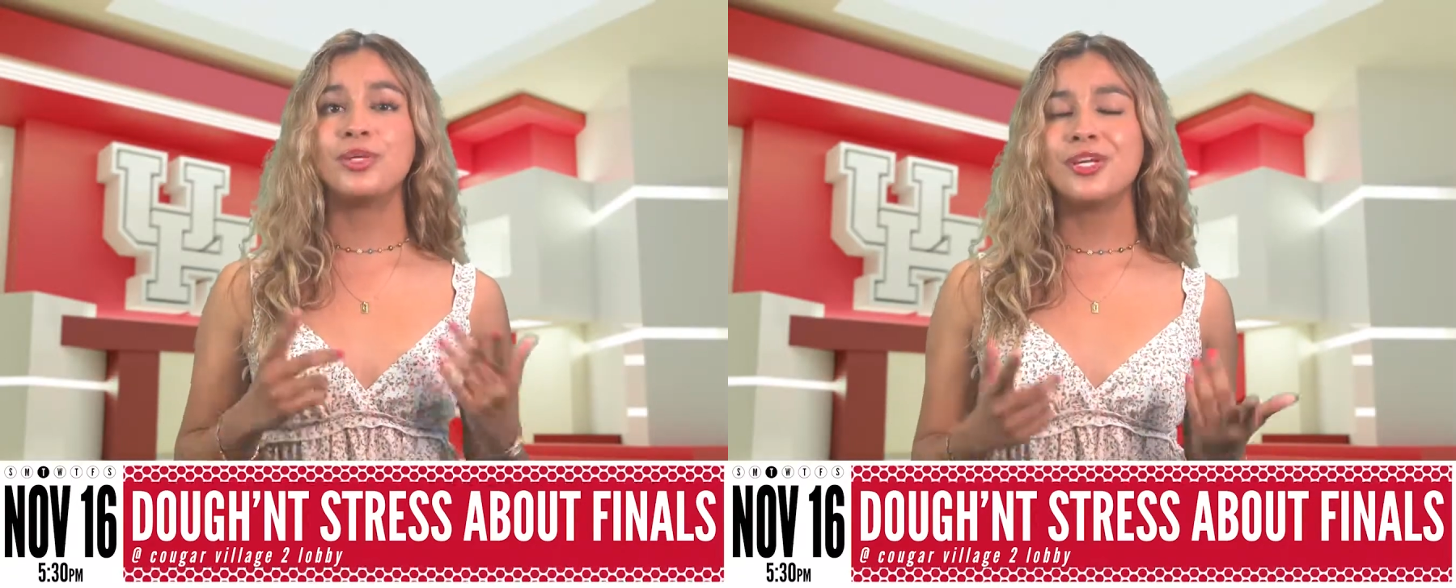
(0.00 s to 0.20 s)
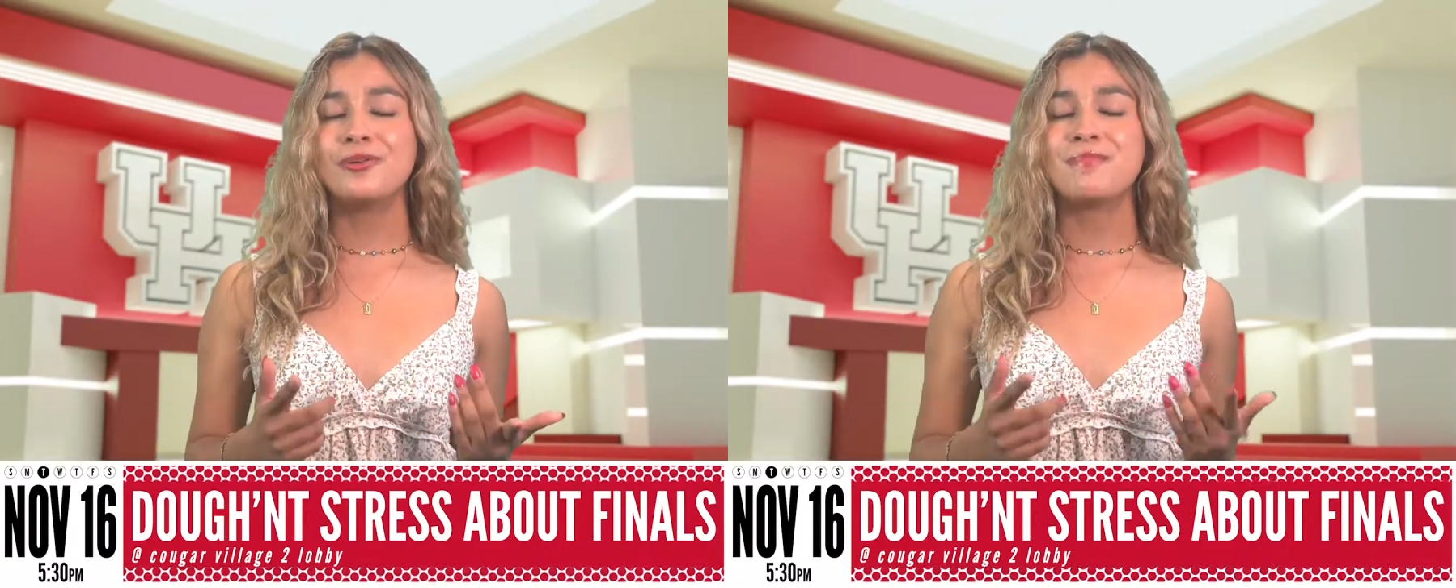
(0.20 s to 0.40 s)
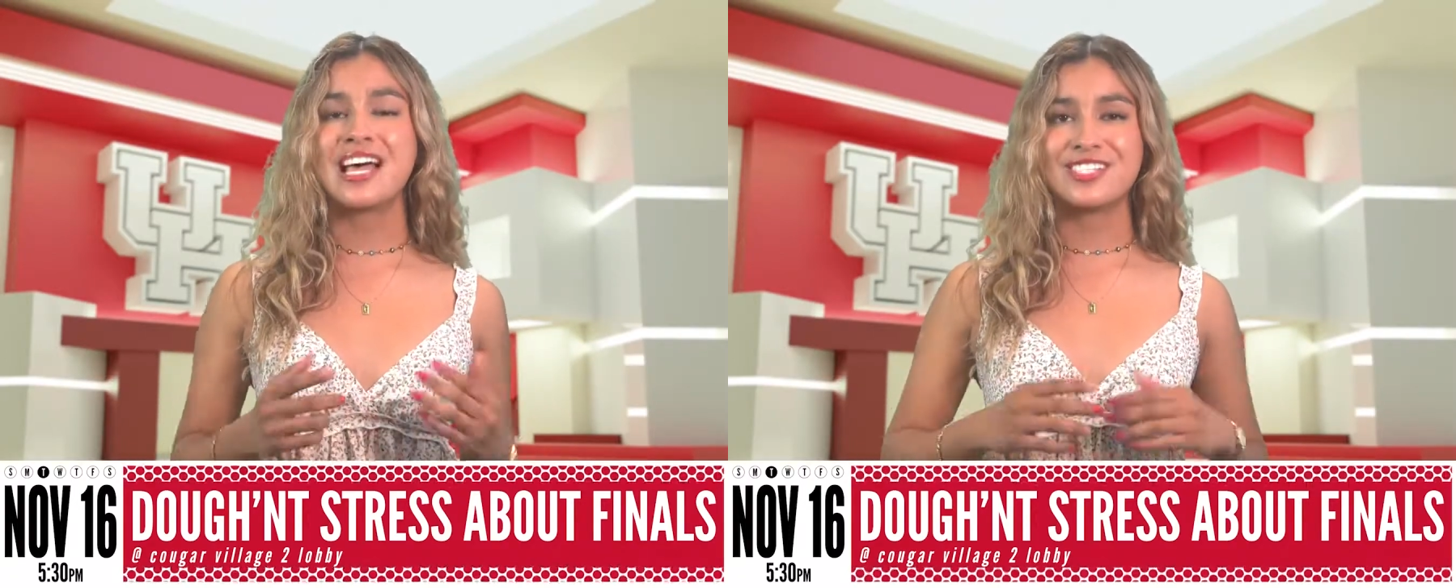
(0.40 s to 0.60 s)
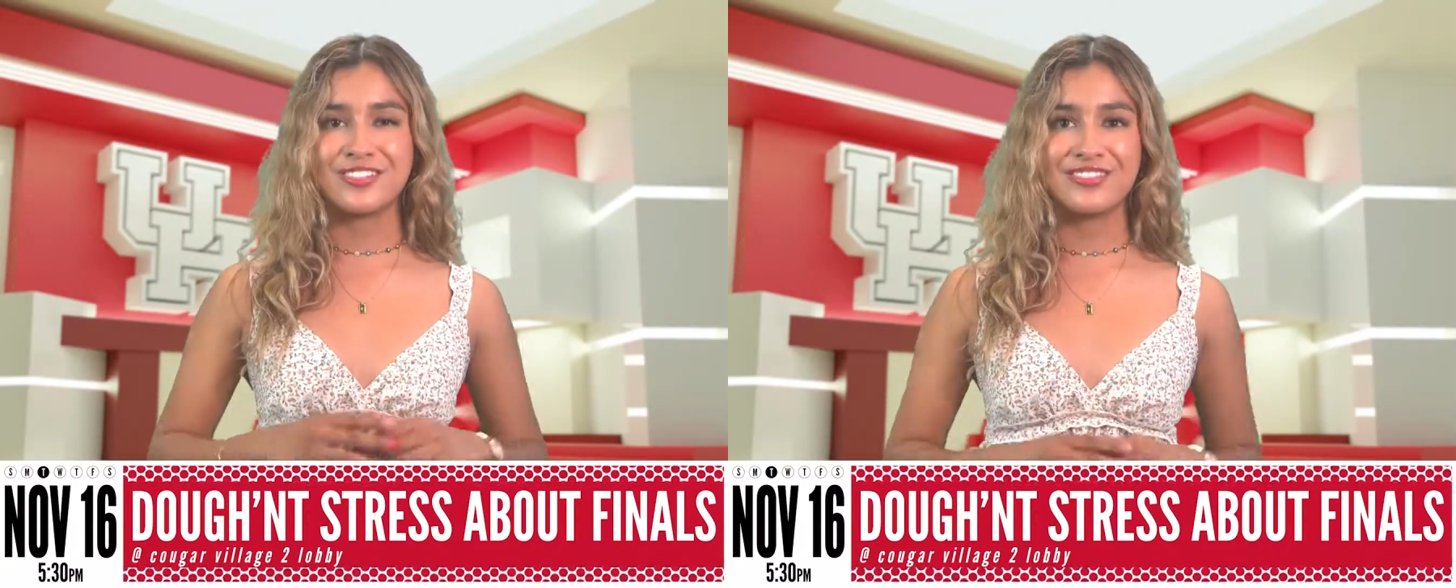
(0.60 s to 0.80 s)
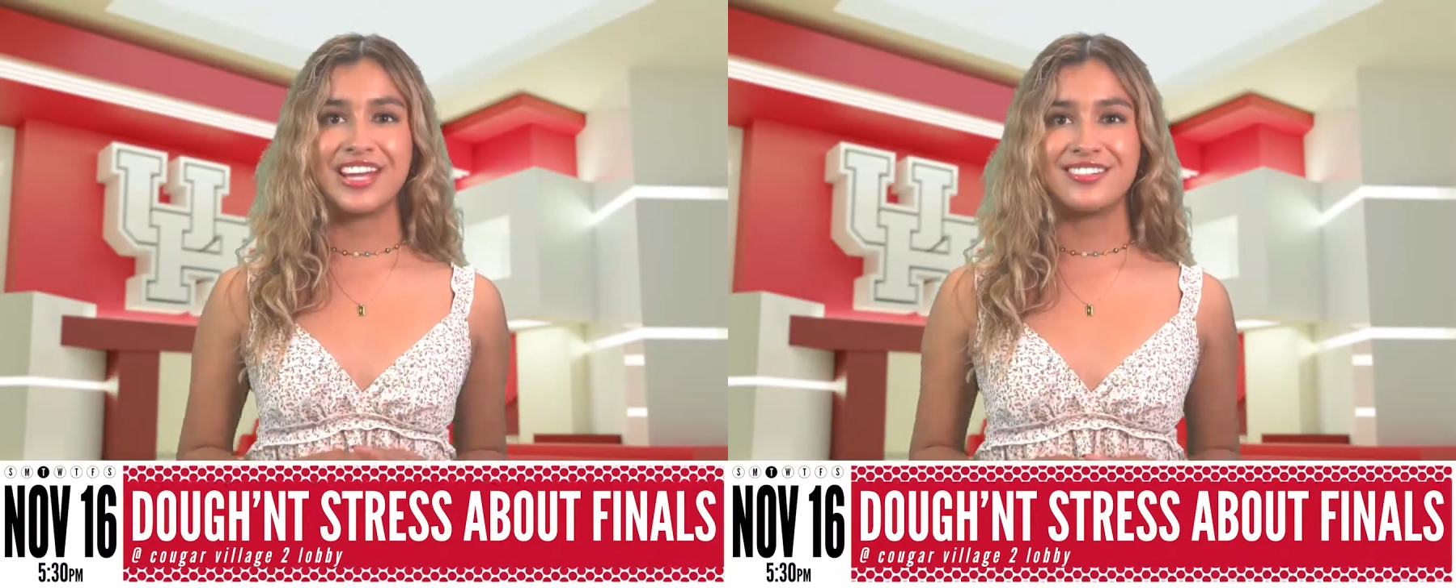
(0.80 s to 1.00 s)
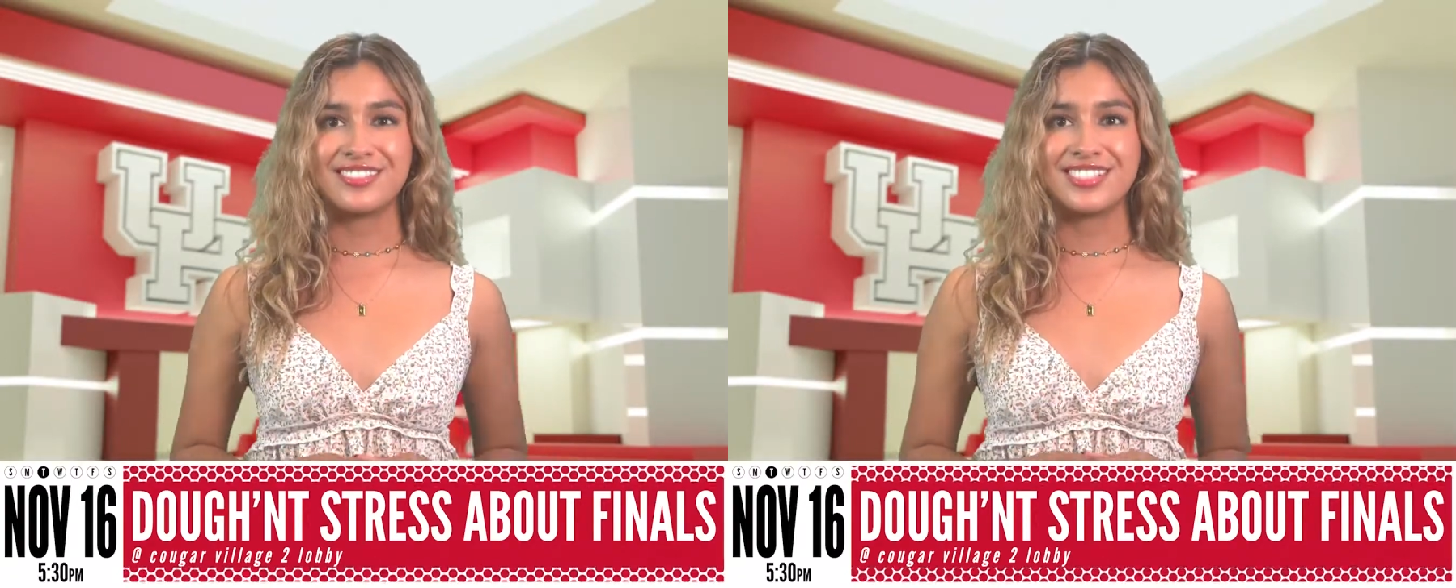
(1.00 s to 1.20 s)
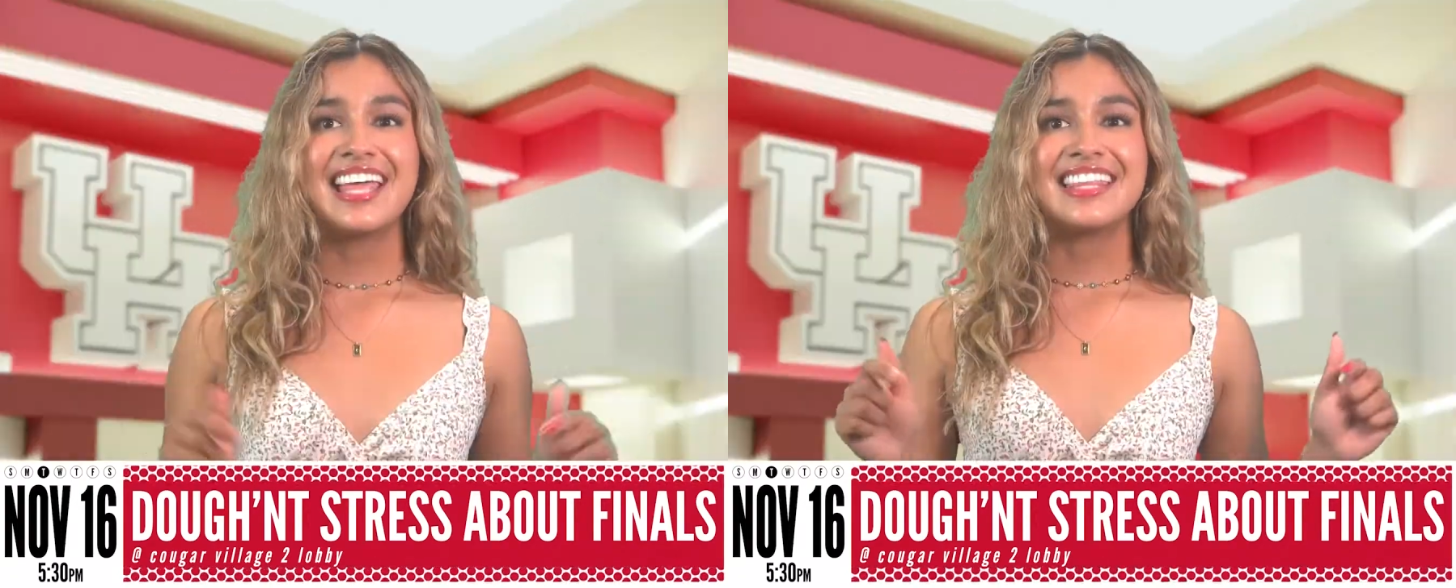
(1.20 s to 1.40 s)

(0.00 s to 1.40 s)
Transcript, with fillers: you pass your finals.